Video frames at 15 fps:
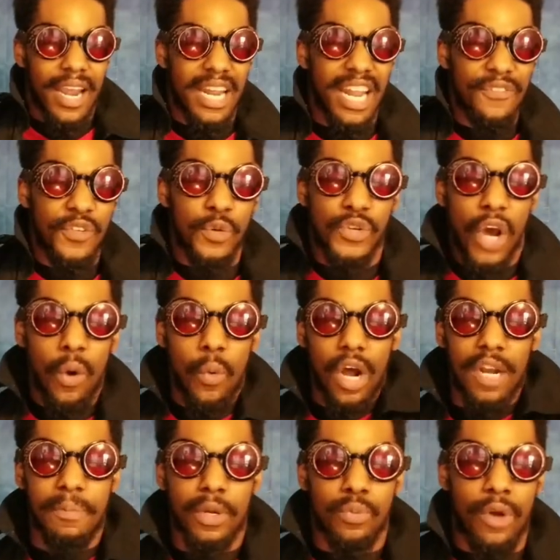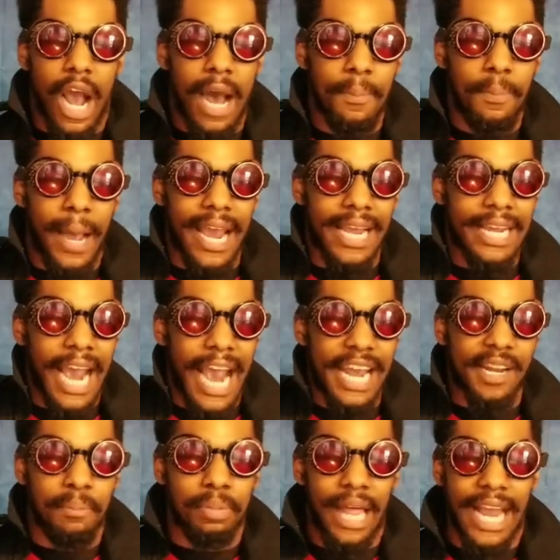And if you don't want to be robbed by a guy
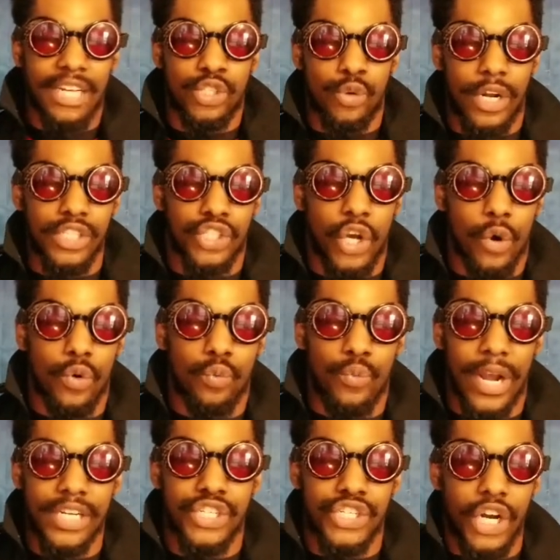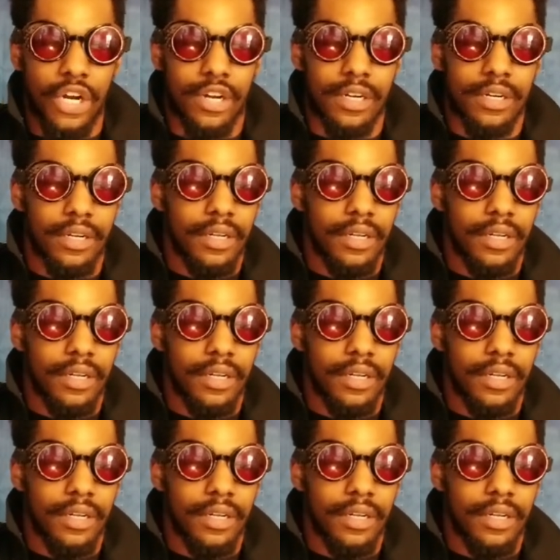in a black trench coat and a red shirt,